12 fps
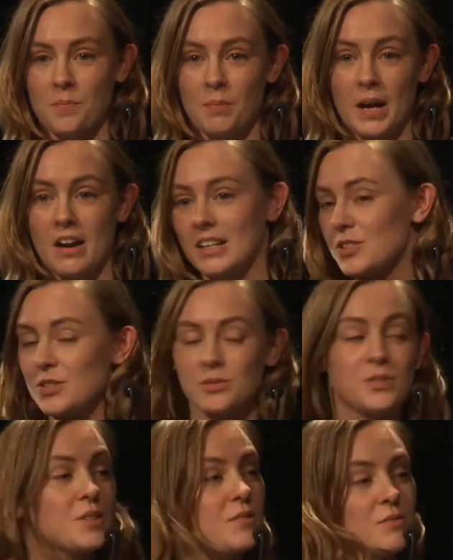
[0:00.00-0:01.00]
My high
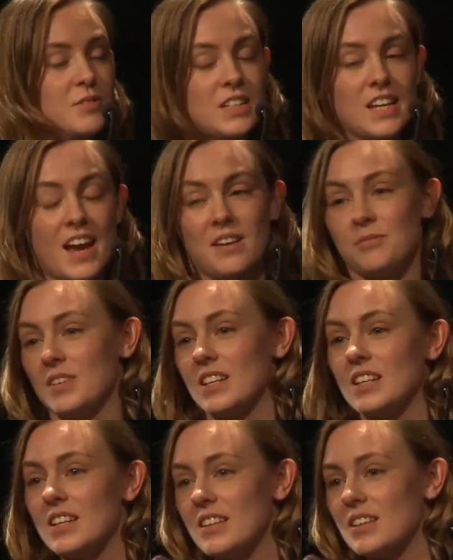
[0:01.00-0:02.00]
school didn't really have
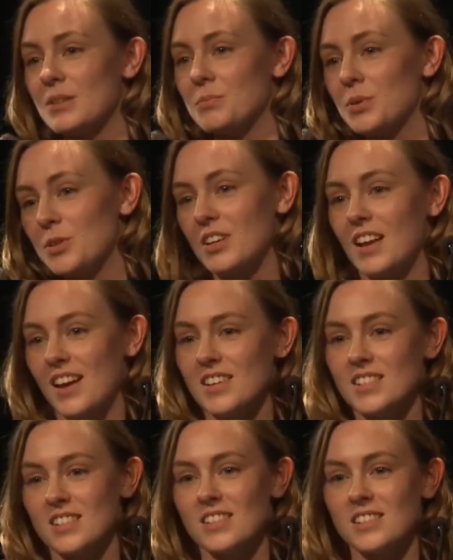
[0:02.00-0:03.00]
any computer
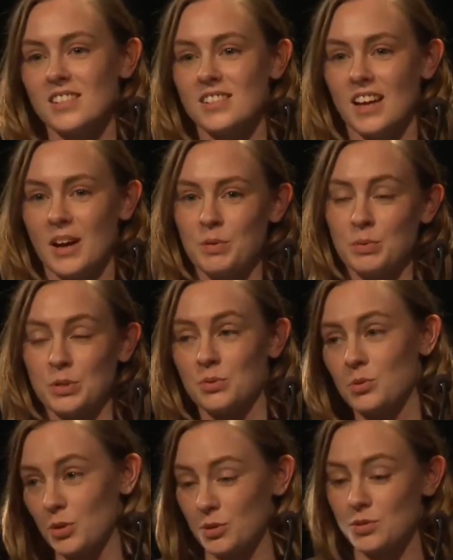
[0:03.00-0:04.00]
classes. It was
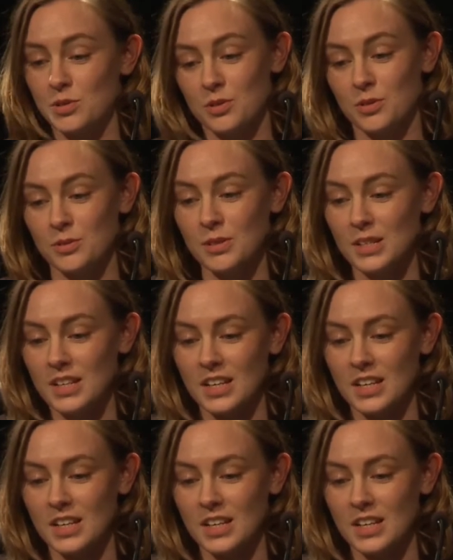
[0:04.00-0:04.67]
an all-girls school.